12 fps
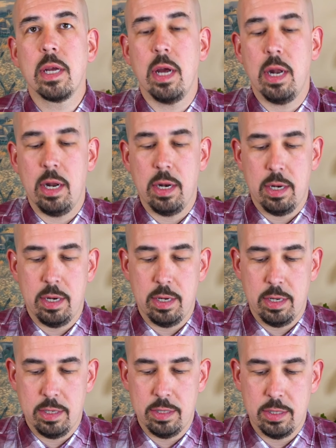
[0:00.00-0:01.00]
Got it.
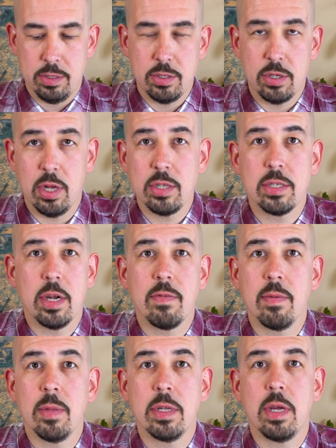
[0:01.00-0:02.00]
So I'll start
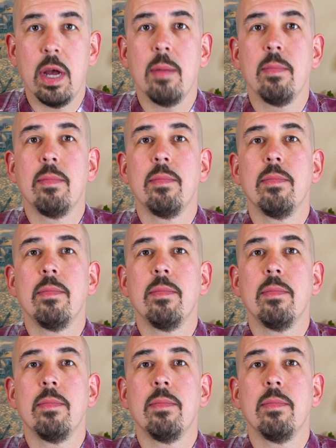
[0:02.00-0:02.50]
from the top.